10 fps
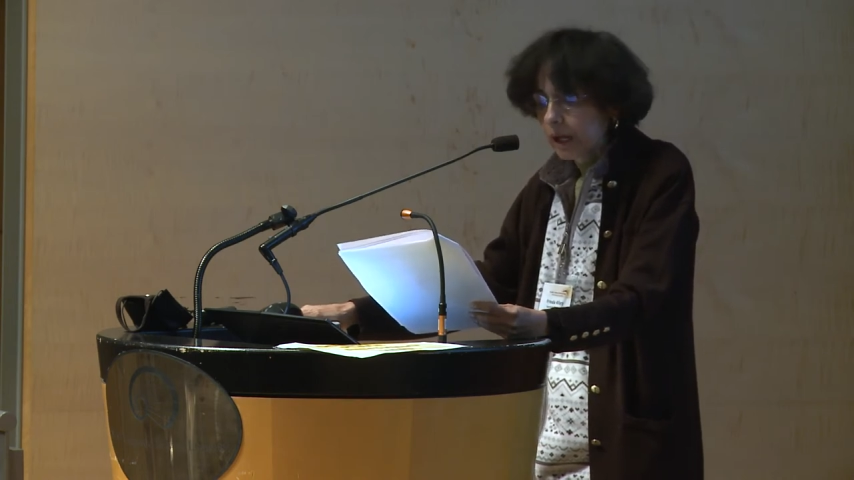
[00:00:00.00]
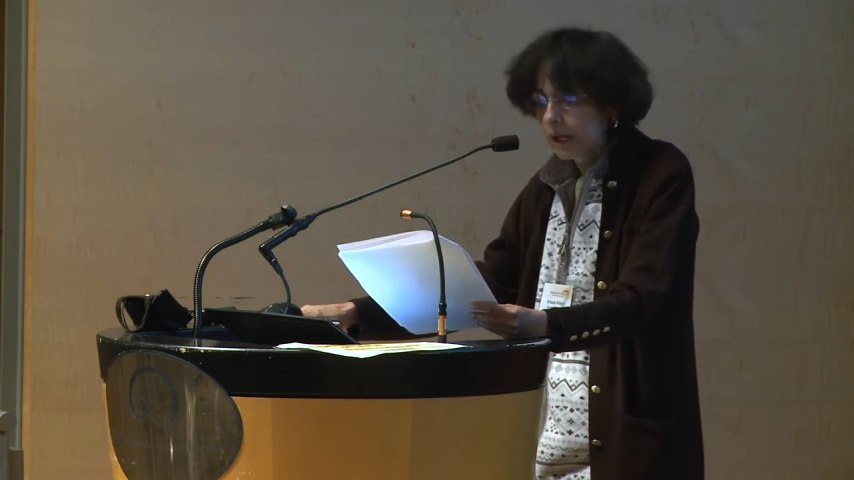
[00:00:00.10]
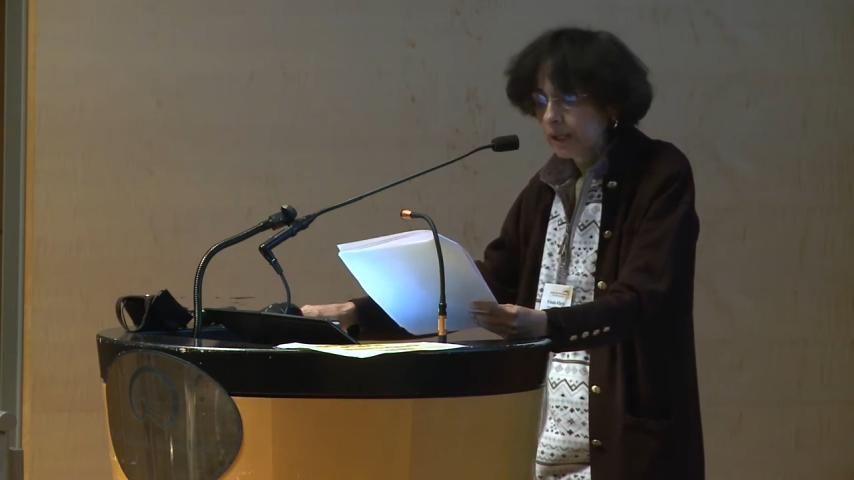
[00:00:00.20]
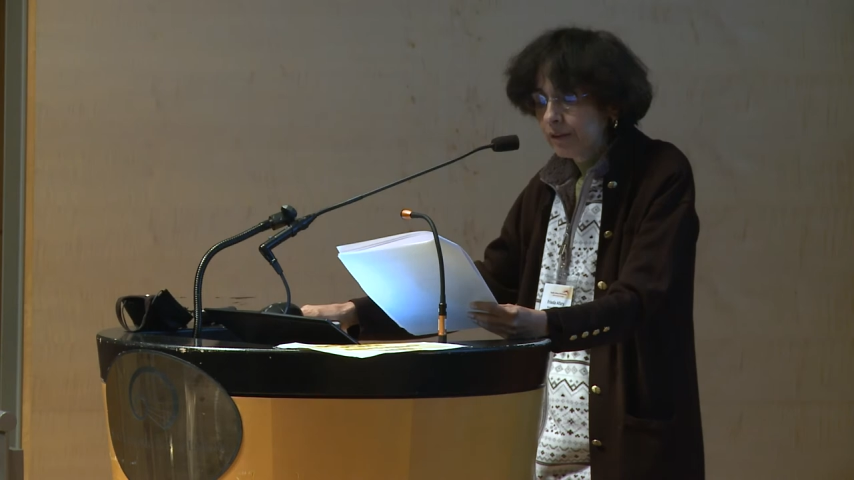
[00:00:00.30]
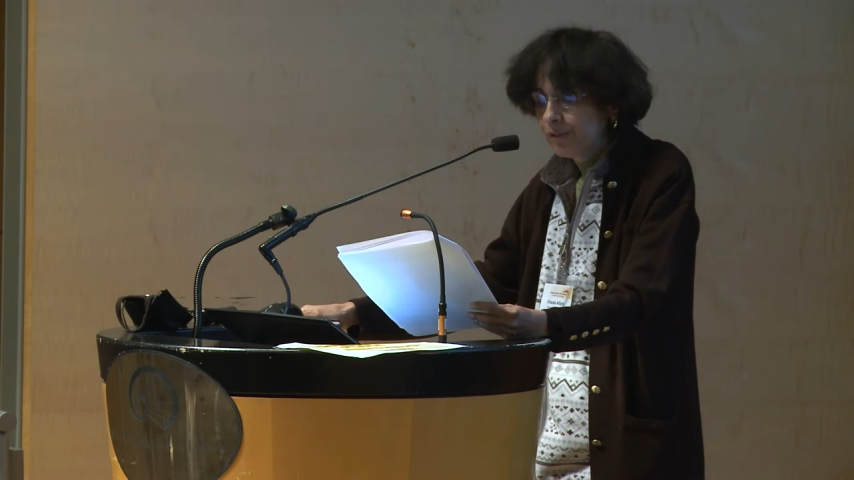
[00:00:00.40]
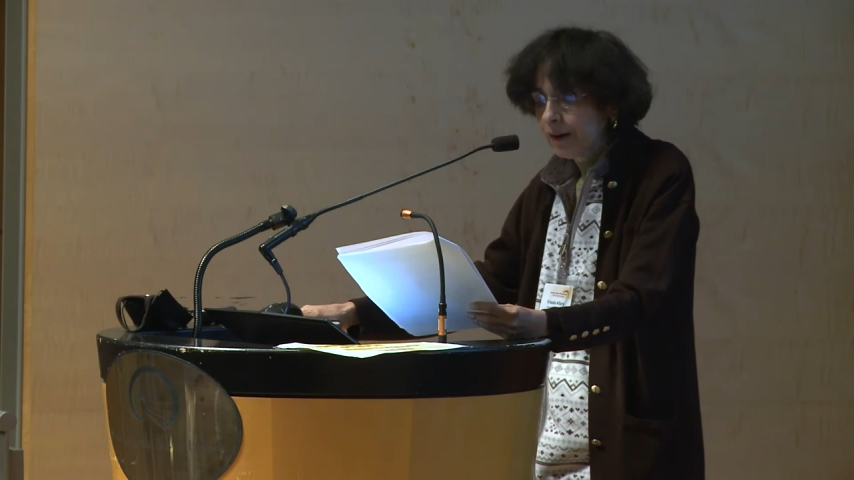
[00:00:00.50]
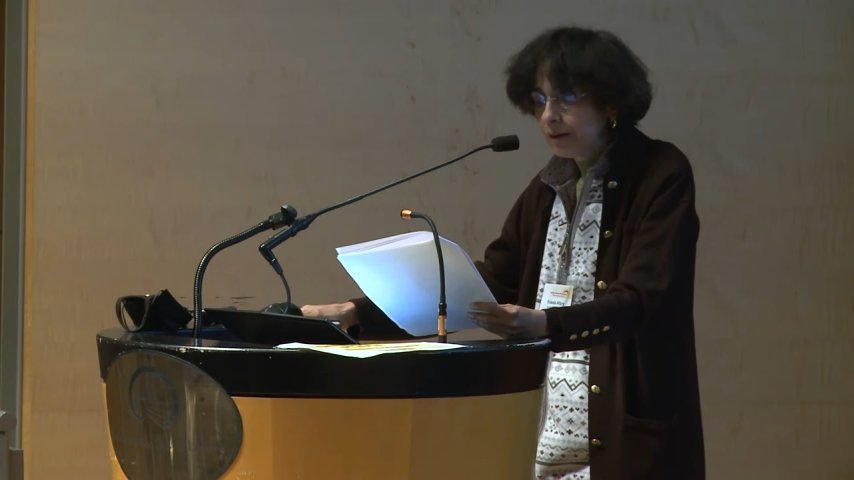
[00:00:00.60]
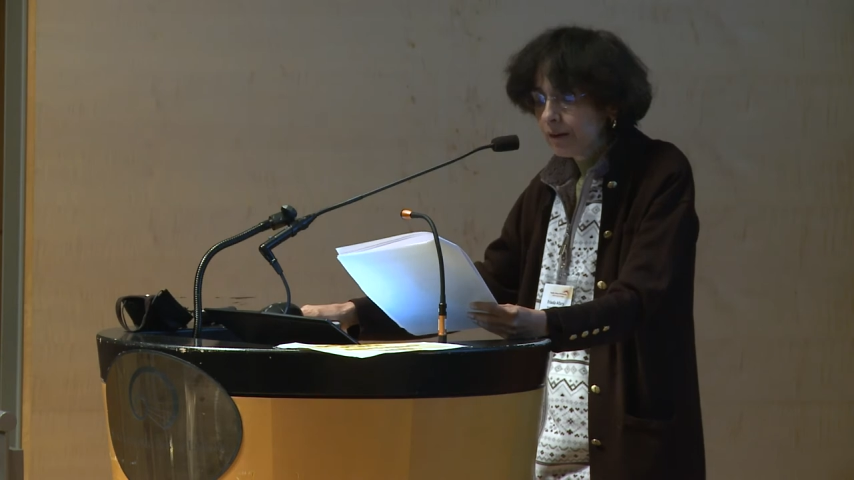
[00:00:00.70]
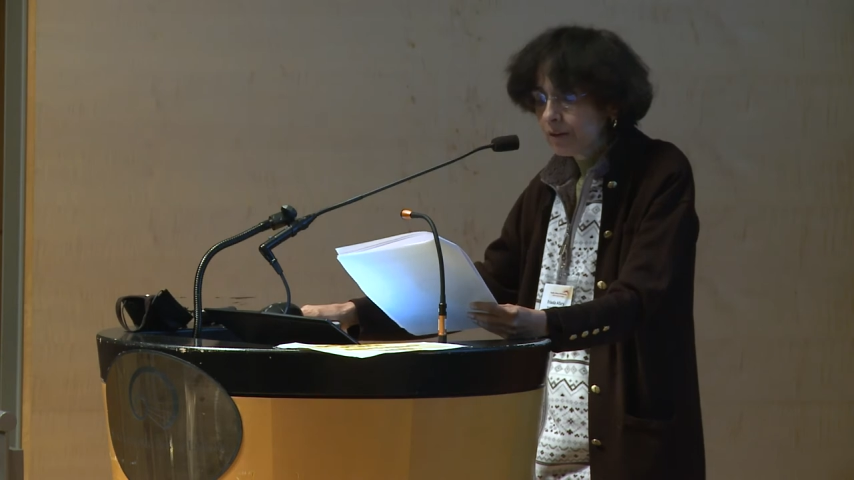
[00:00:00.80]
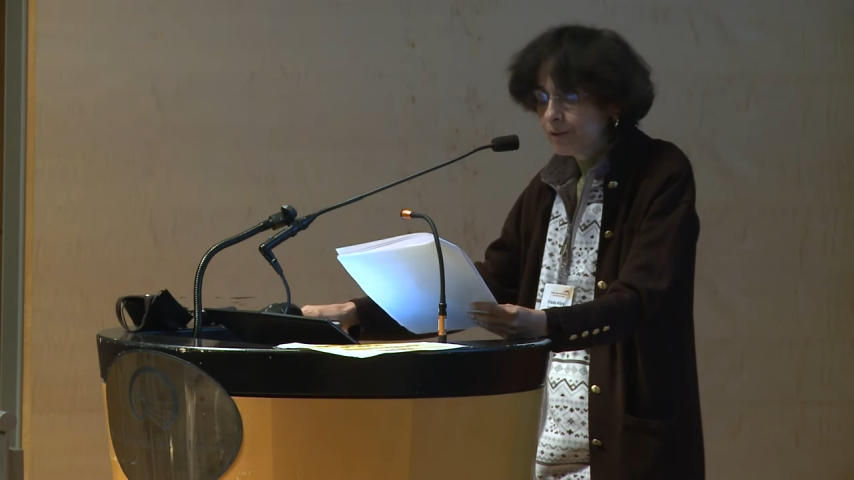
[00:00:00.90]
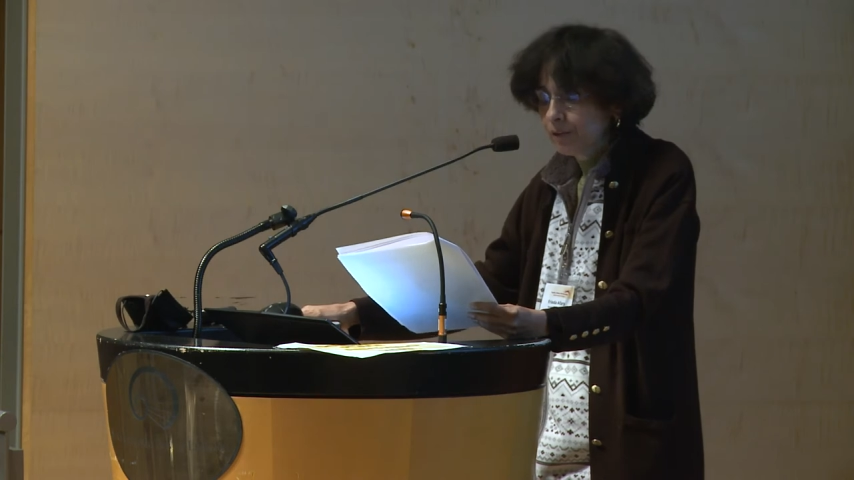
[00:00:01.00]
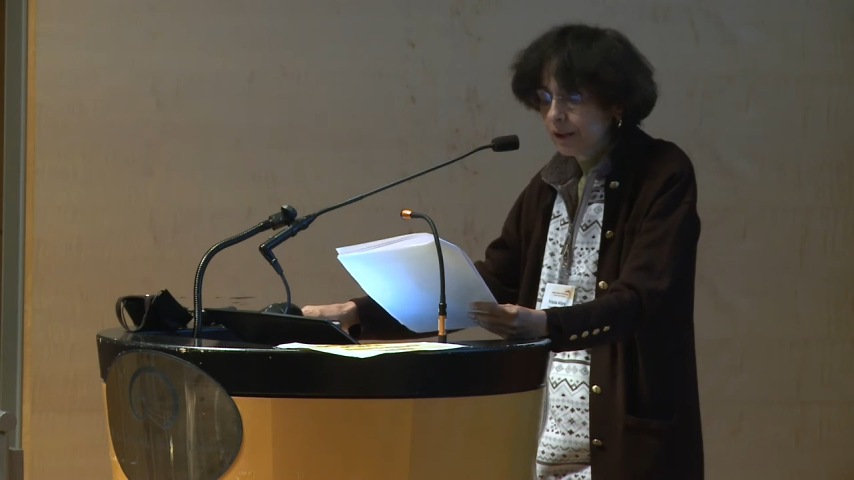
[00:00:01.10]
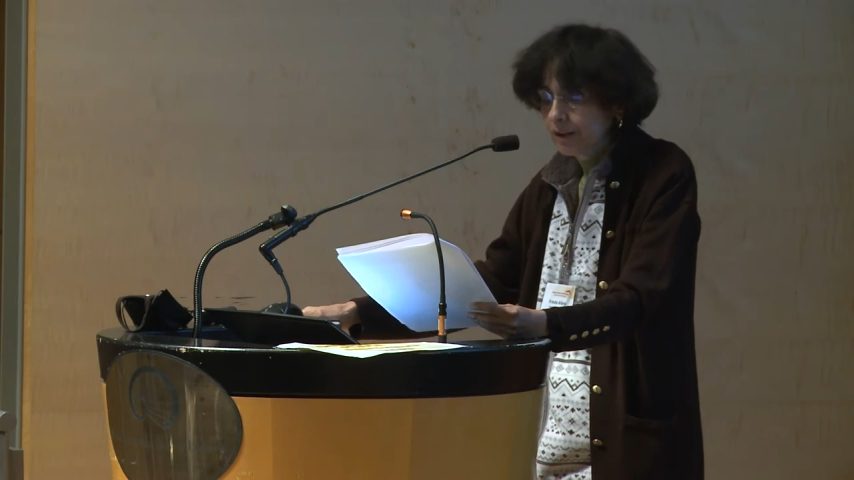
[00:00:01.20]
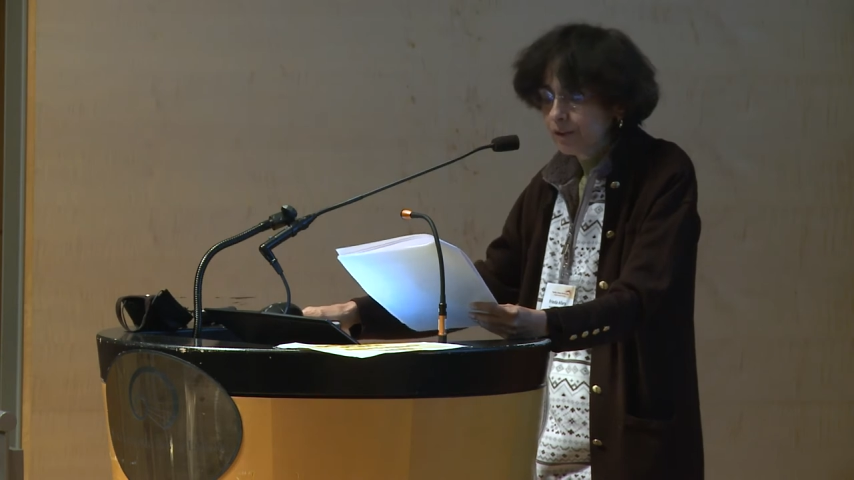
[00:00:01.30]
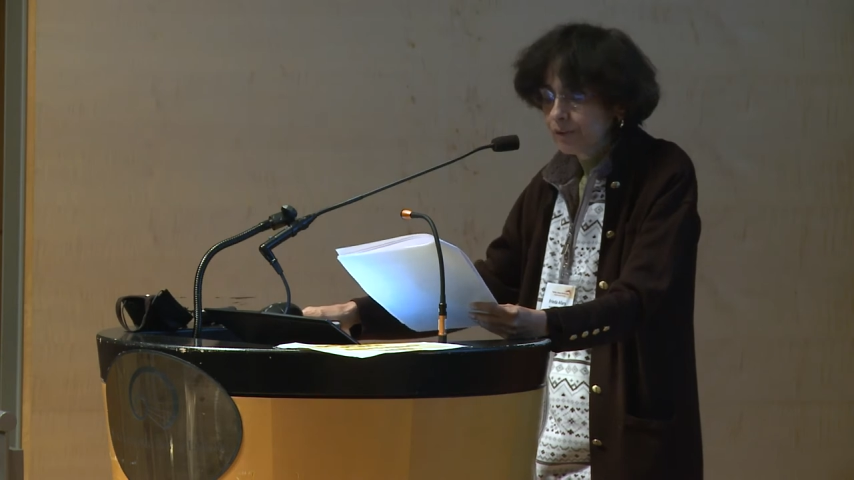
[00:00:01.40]
In the various
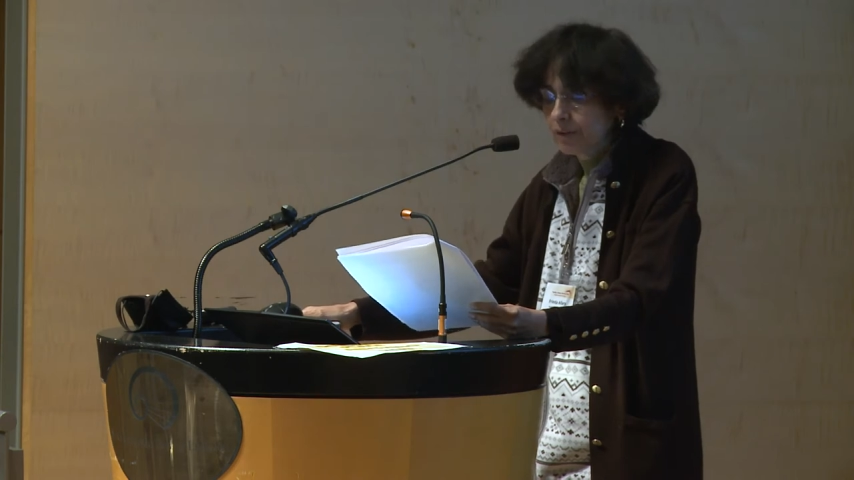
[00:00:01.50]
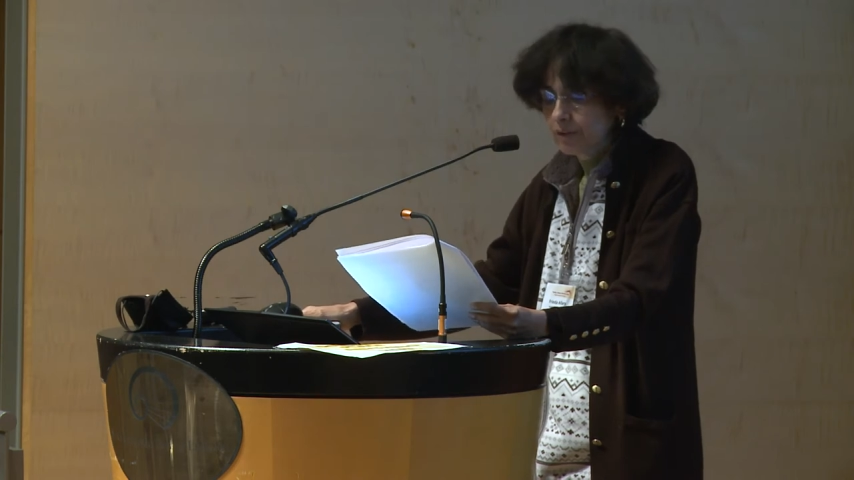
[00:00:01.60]
philosophy